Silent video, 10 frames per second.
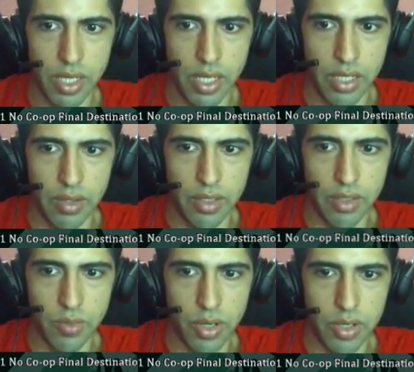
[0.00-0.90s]
Now the
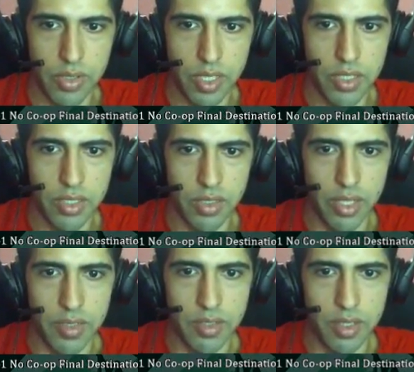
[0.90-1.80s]
underwater section
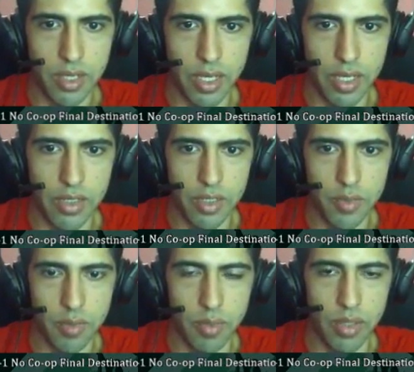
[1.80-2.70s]
allows Diddy to catch up
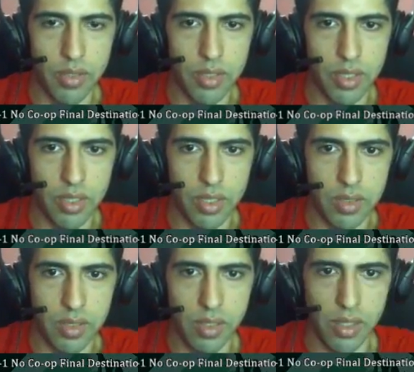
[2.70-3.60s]
tremendously on
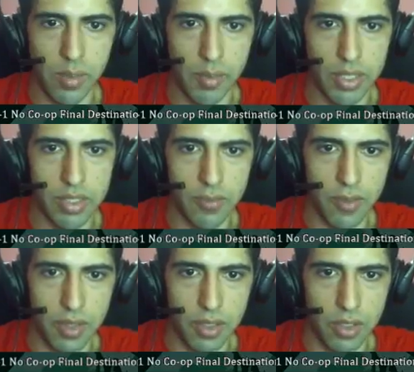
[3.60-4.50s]
Dixie, because of the
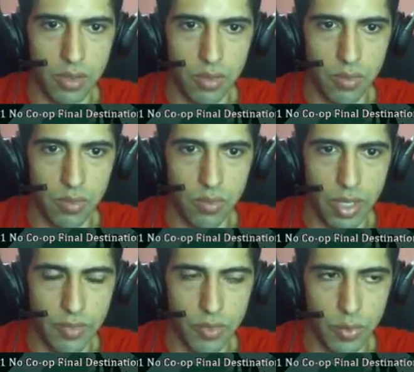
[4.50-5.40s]
fact that you
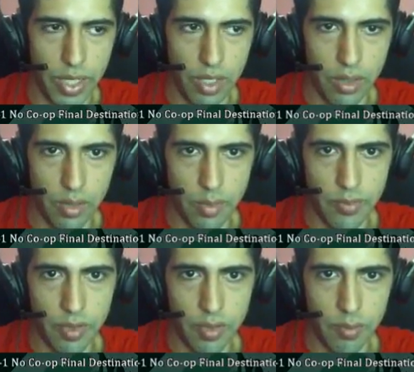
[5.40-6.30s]
have to wait a little bit
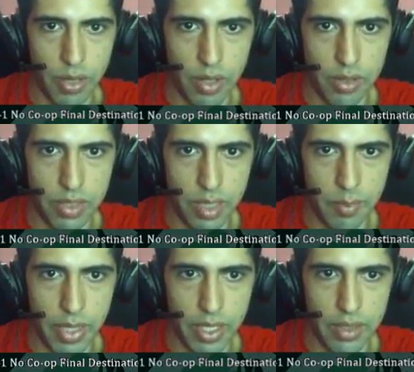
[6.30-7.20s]
for the barrel to get
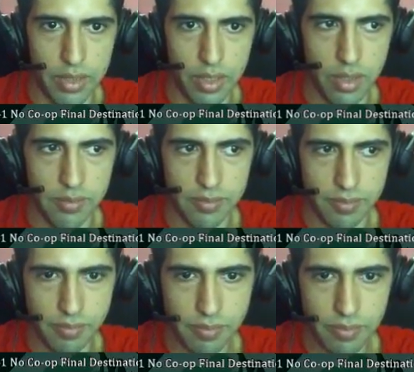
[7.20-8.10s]
back on Diddy,
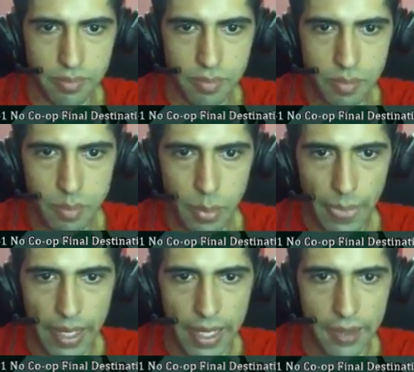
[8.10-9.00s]

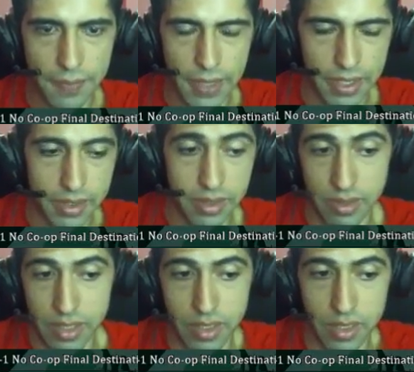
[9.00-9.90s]
and the fact that
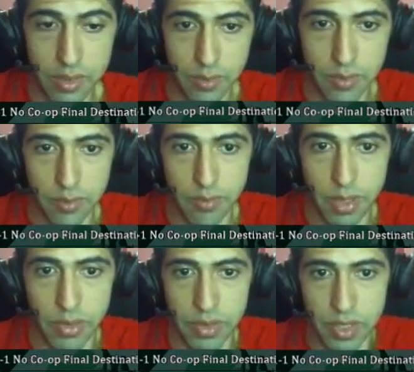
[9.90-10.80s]
Dixie is
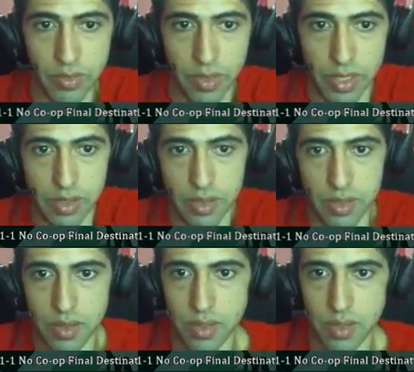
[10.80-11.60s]
better at secret exits.